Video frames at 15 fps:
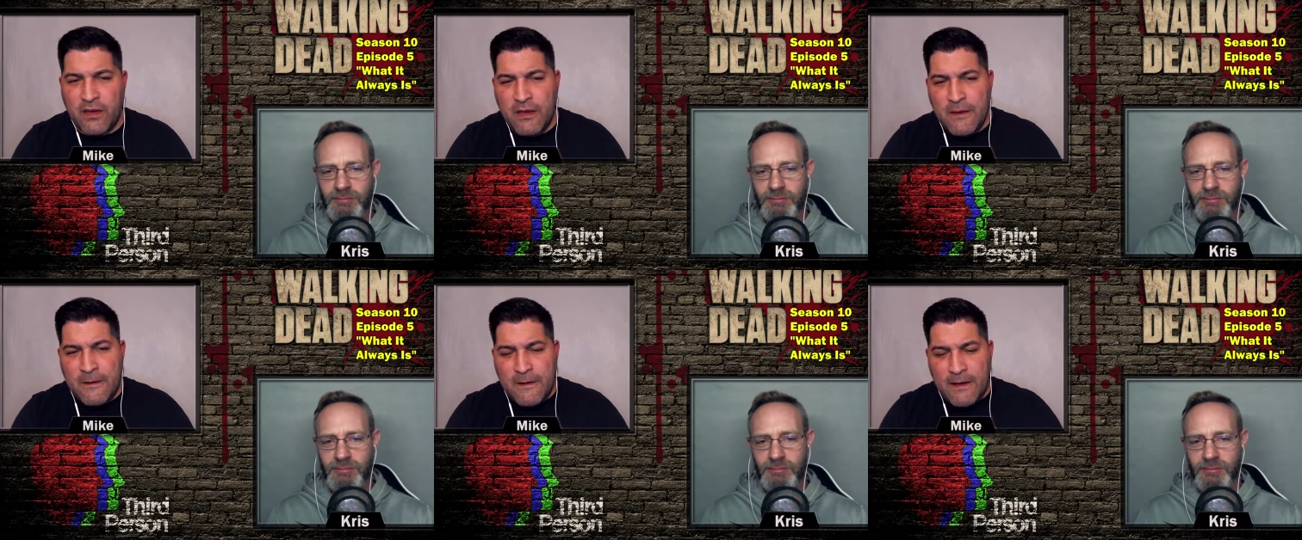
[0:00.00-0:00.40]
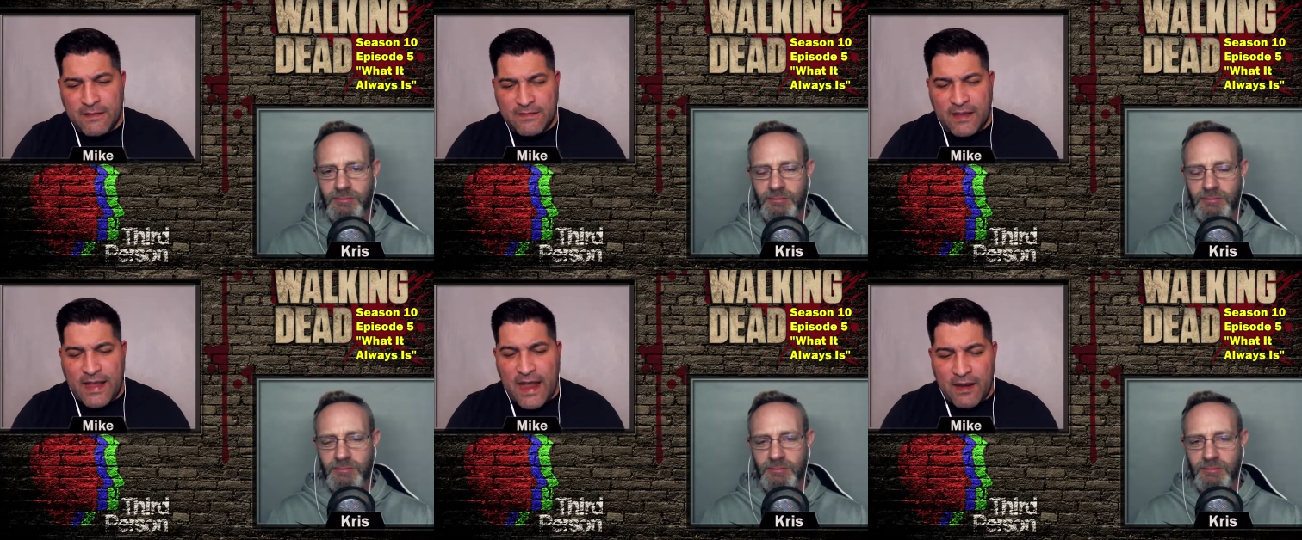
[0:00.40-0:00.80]
Speaker 1: it's
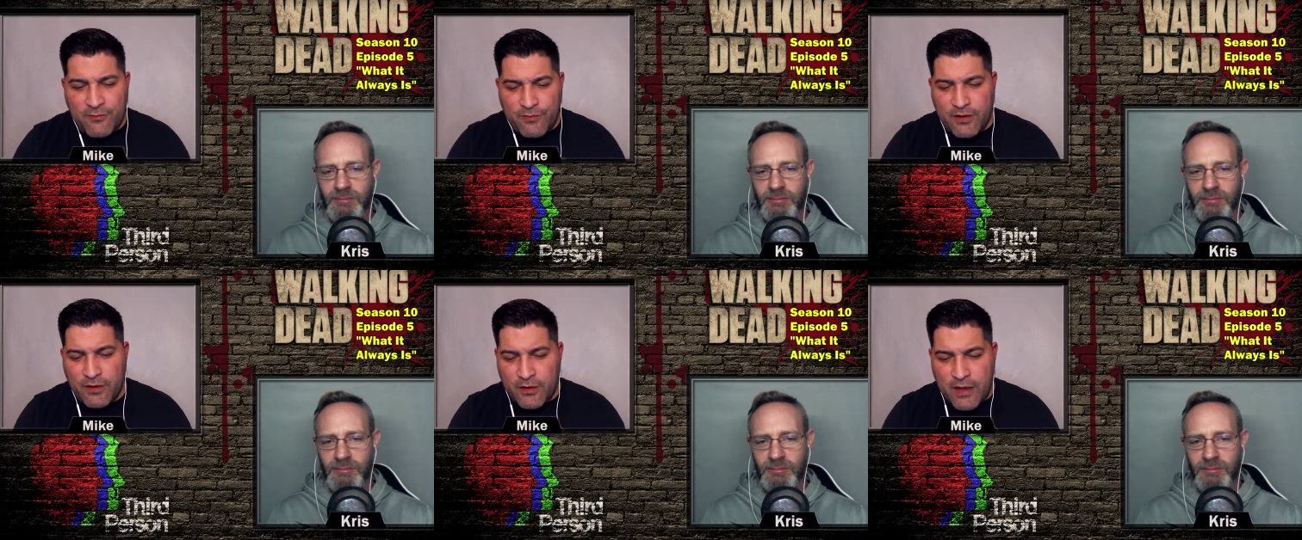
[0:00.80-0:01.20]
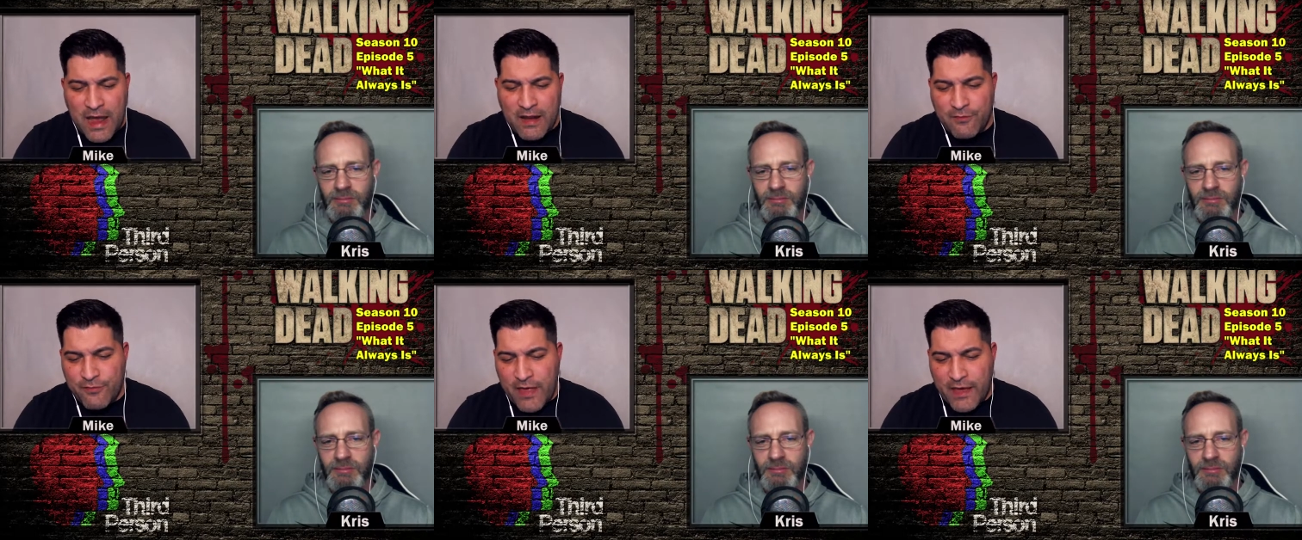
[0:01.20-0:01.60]
like out of the out
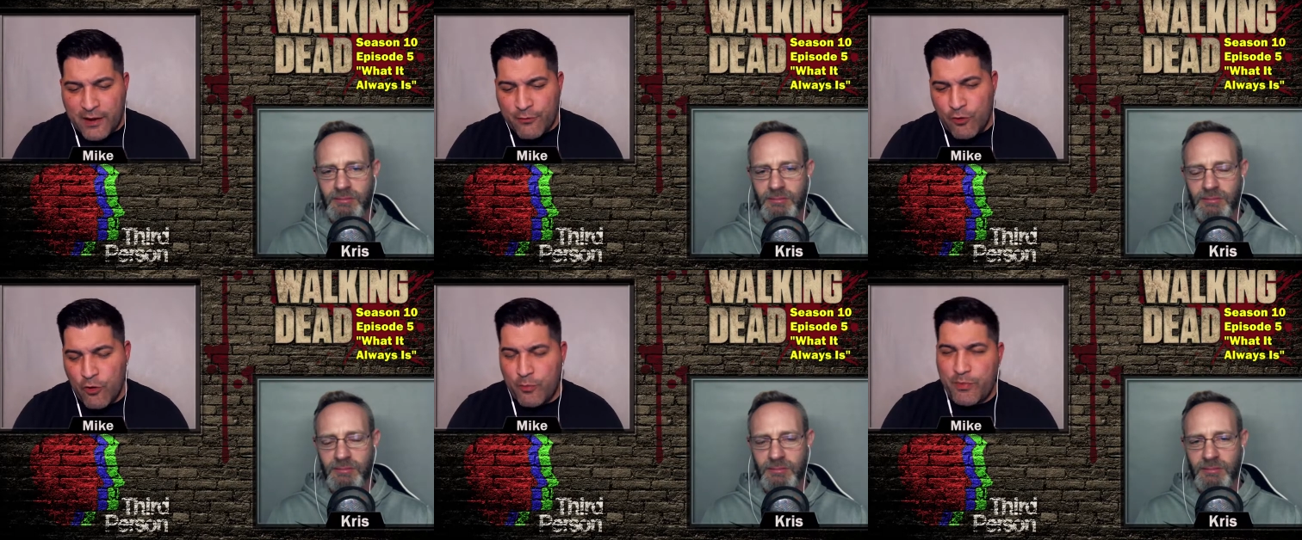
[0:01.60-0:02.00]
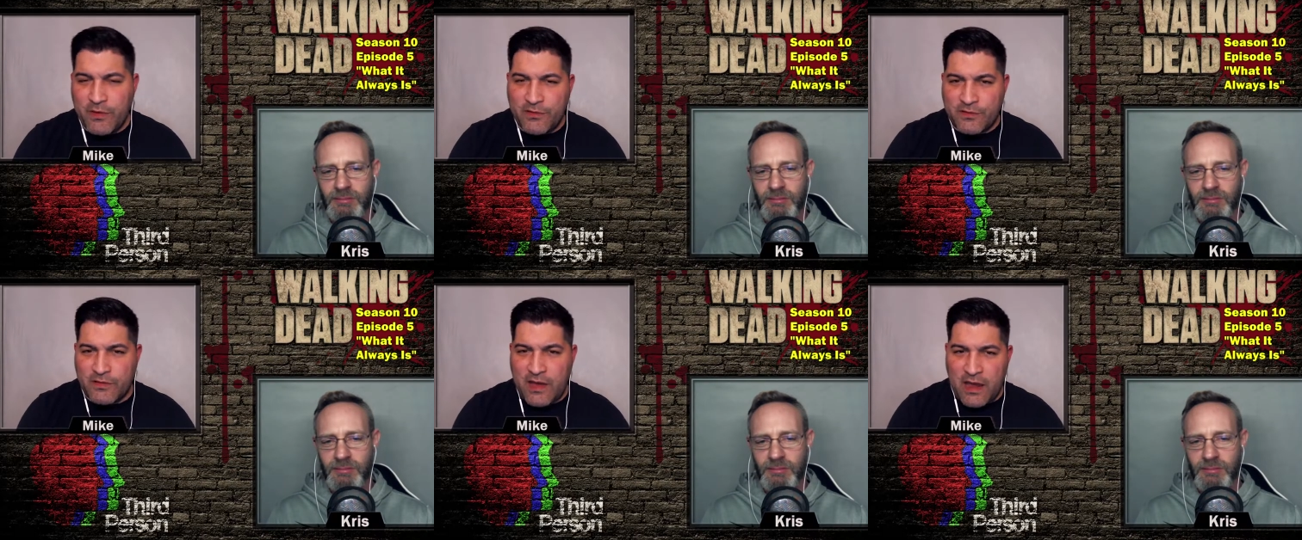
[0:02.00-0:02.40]
of that group, it's
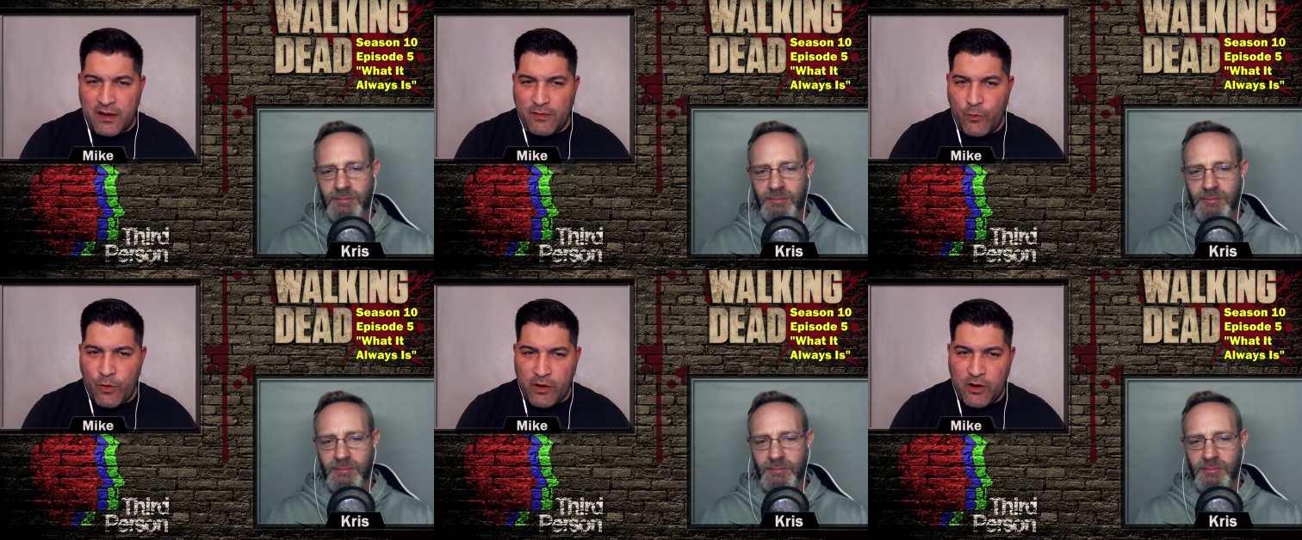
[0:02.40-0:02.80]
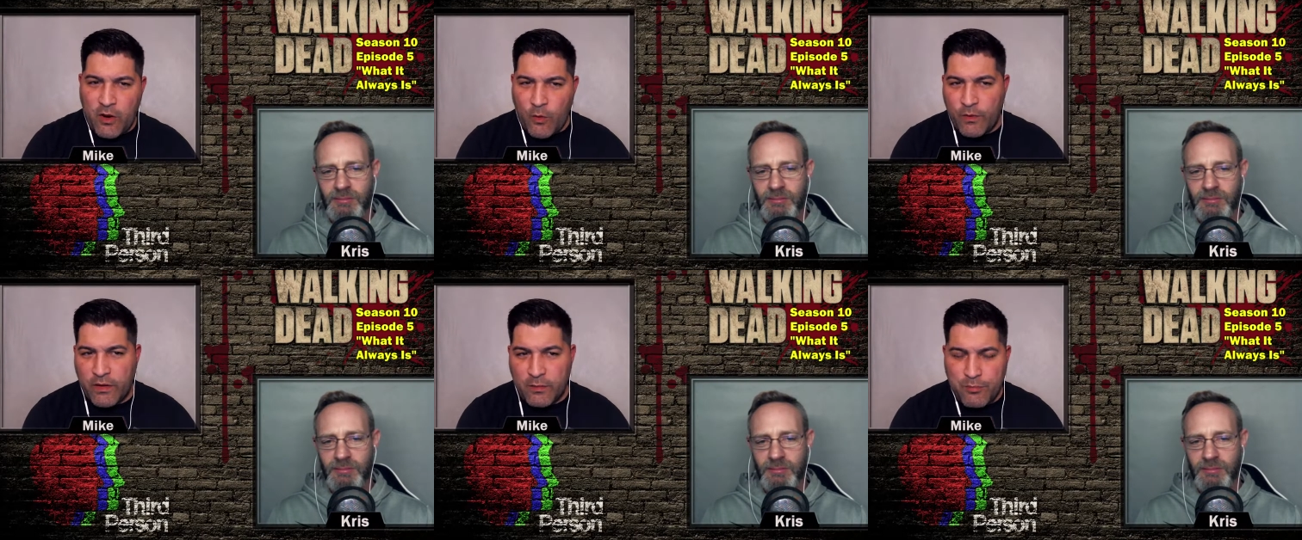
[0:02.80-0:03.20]
kind of we're
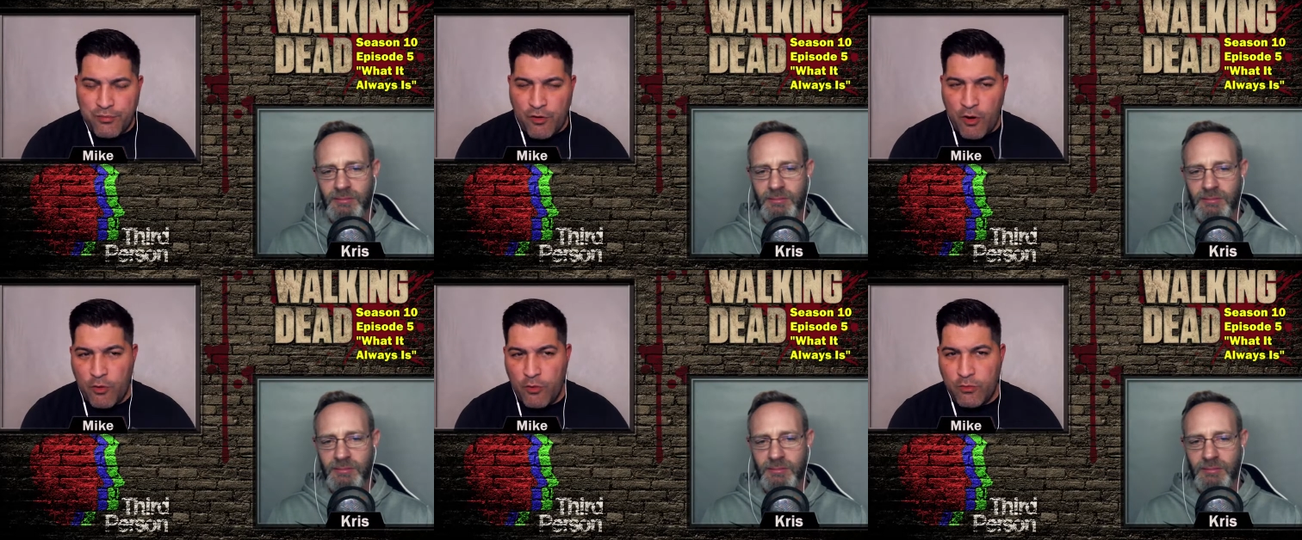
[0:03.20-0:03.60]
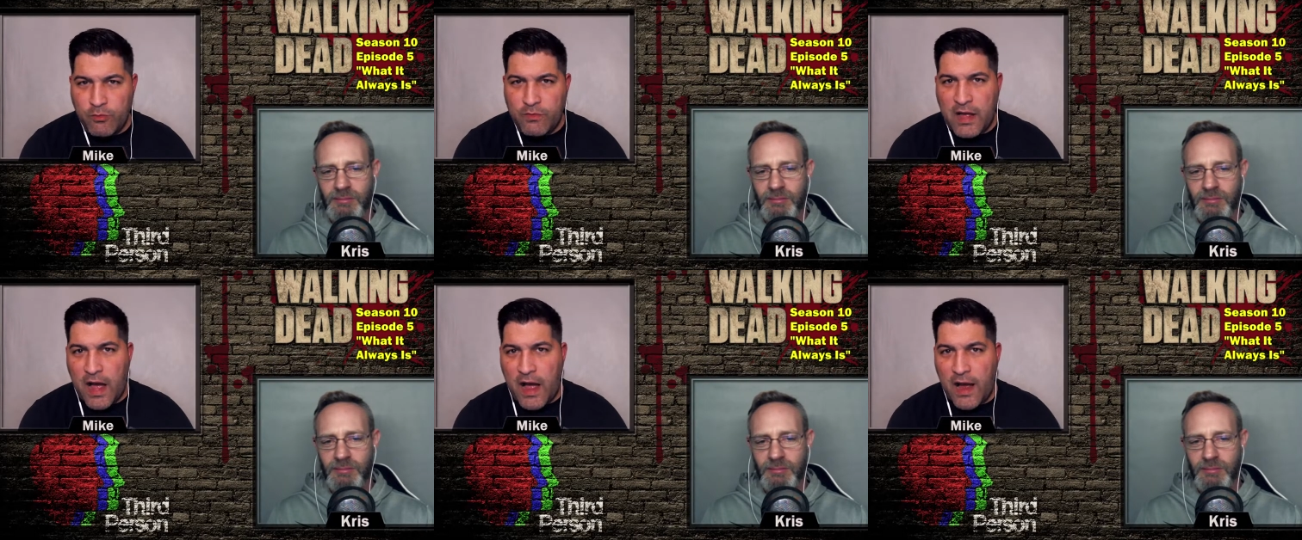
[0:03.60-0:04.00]
going pro
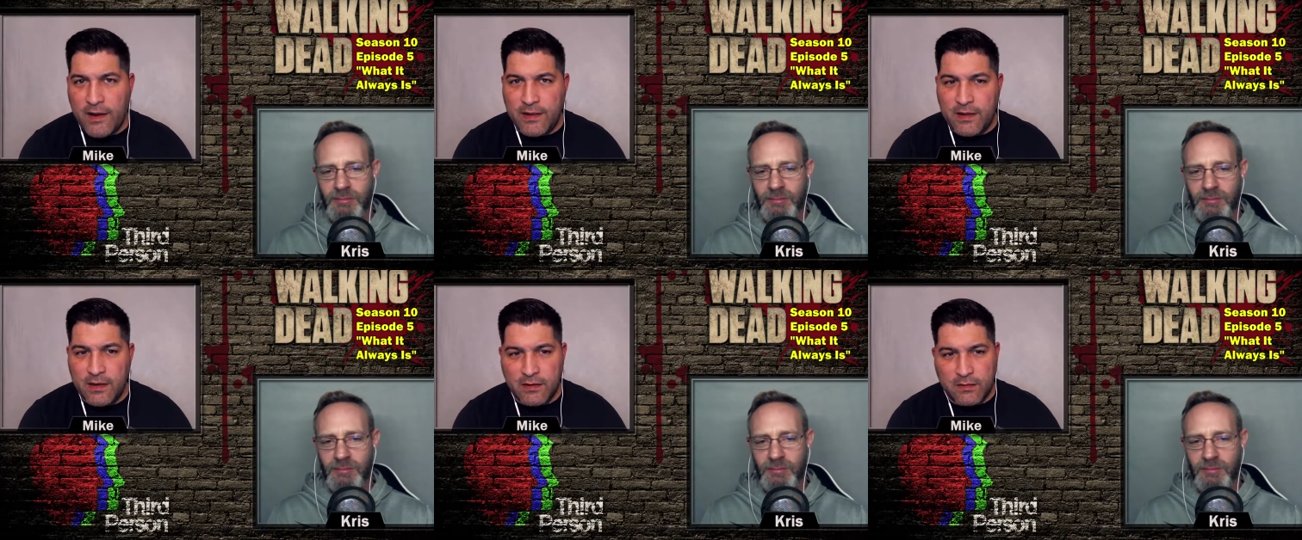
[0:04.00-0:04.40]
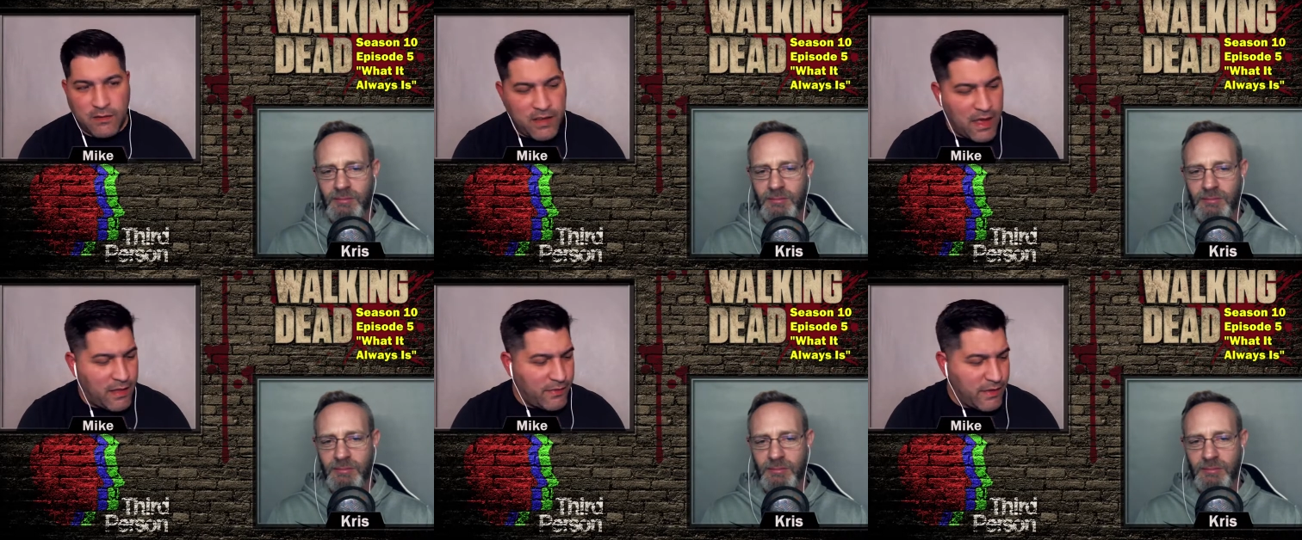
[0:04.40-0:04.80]
Connie and
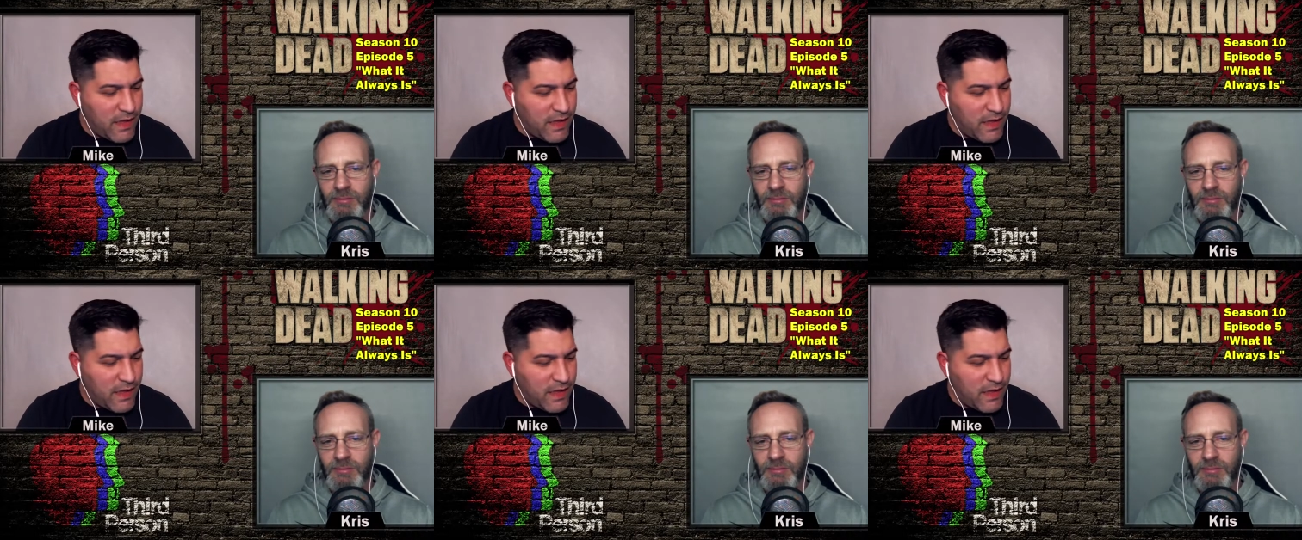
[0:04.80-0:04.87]
Kelly,